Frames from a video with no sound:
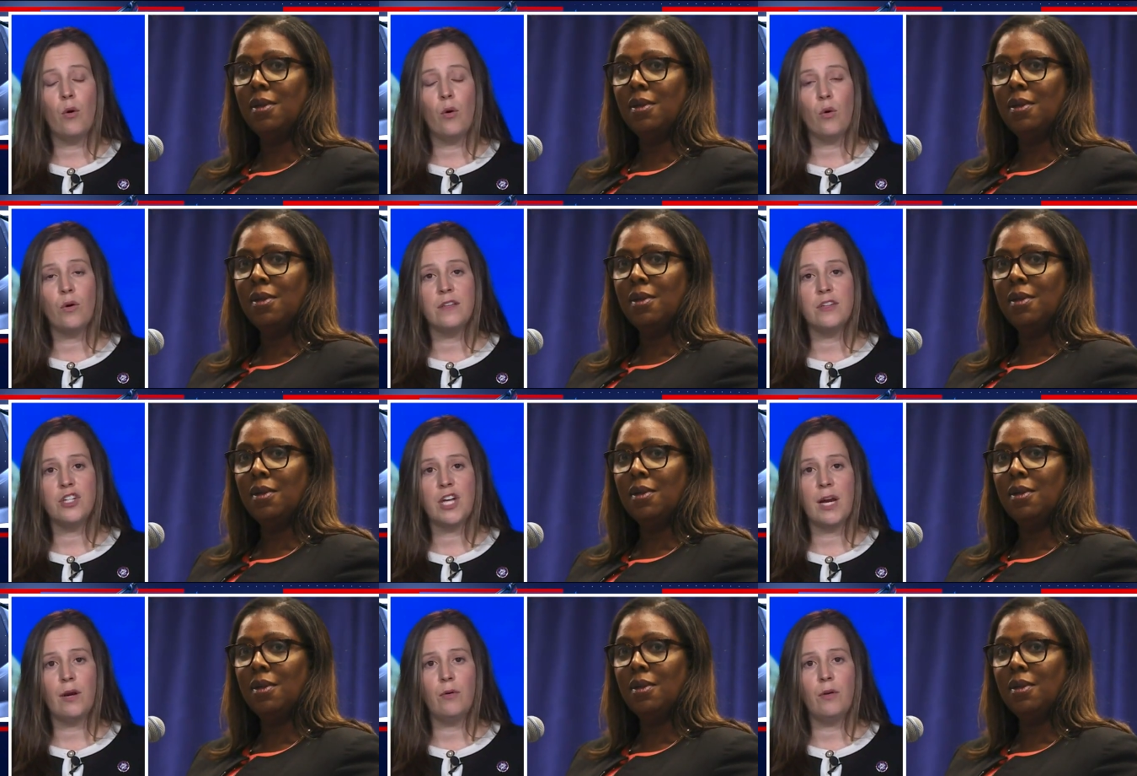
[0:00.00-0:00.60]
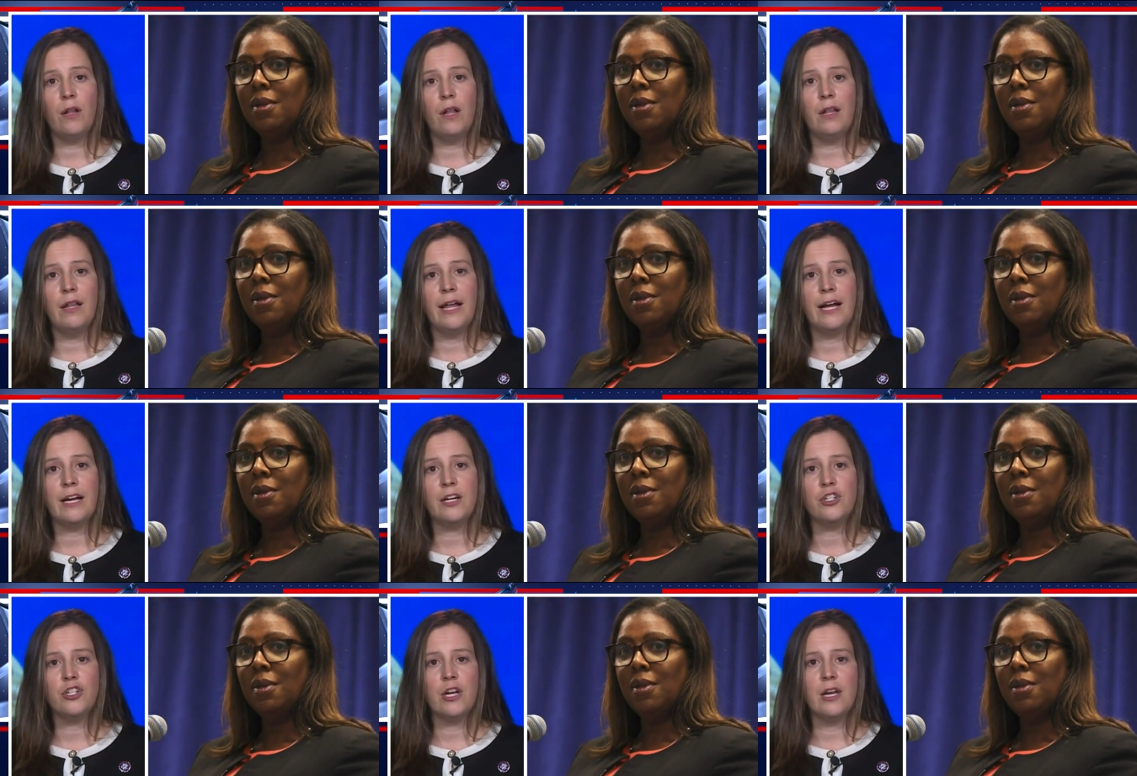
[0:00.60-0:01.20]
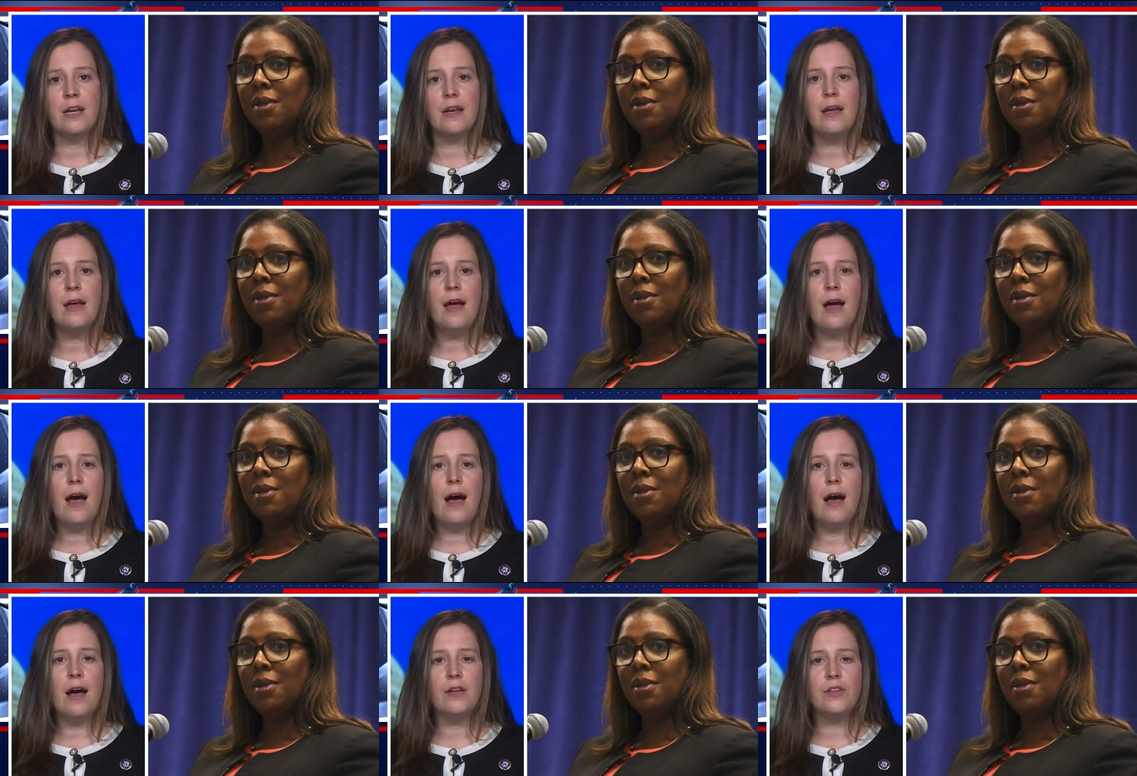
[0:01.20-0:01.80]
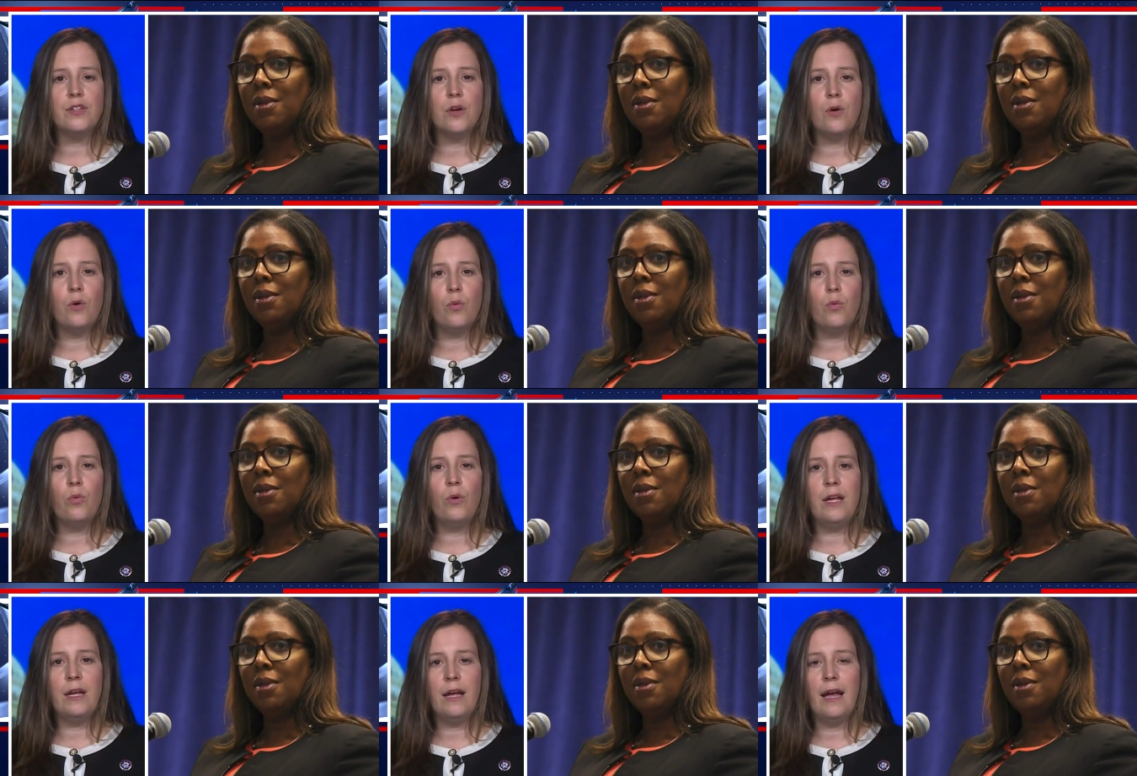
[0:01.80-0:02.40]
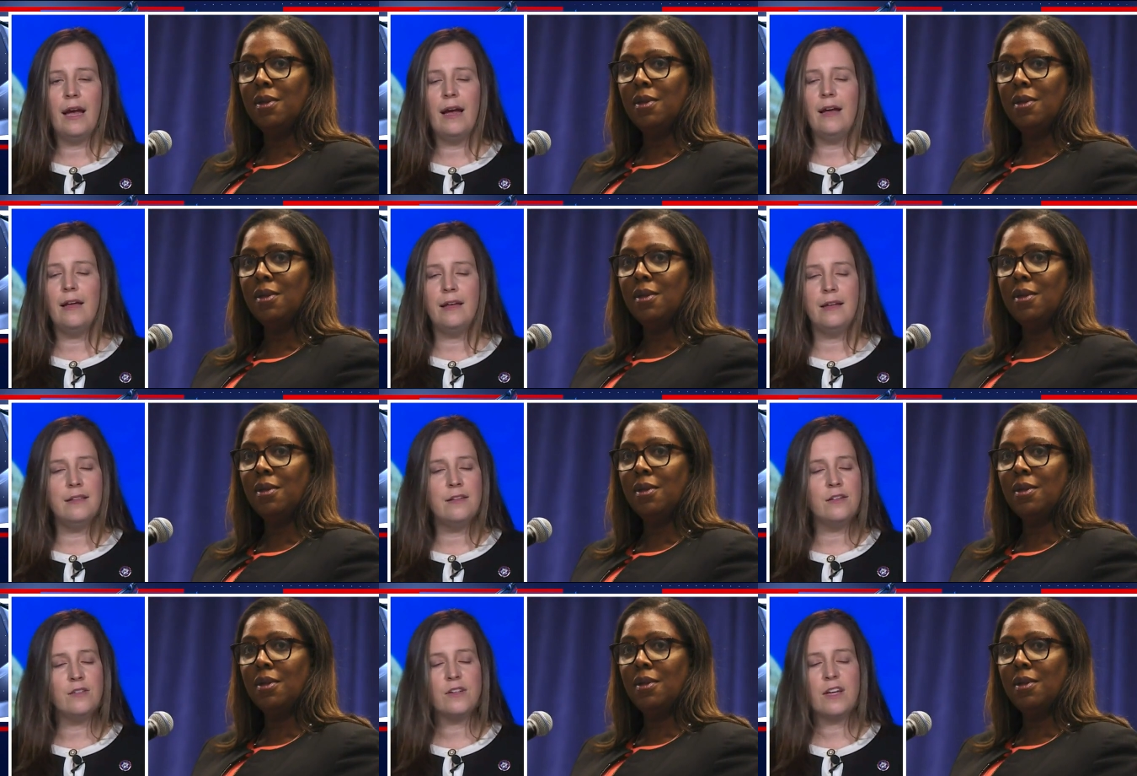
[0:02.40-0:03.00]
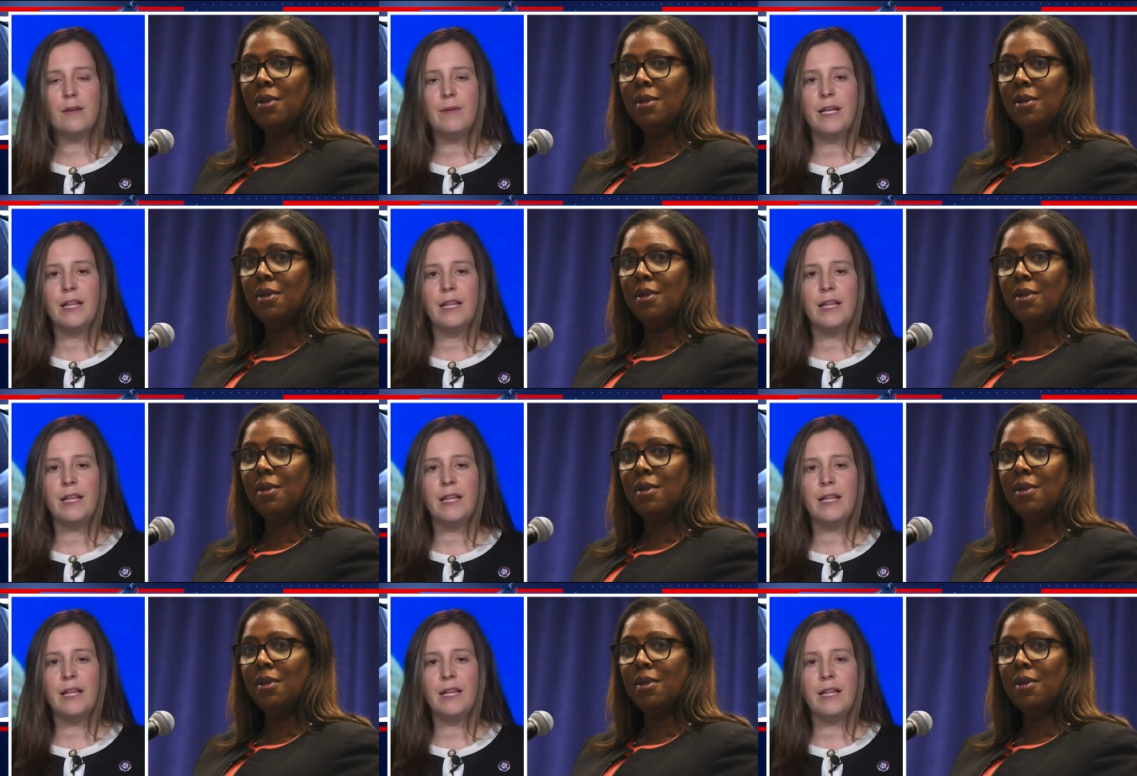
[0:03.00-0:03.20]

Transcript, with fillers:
Speaker 1: or the general election. Uh, so we ha- there's going to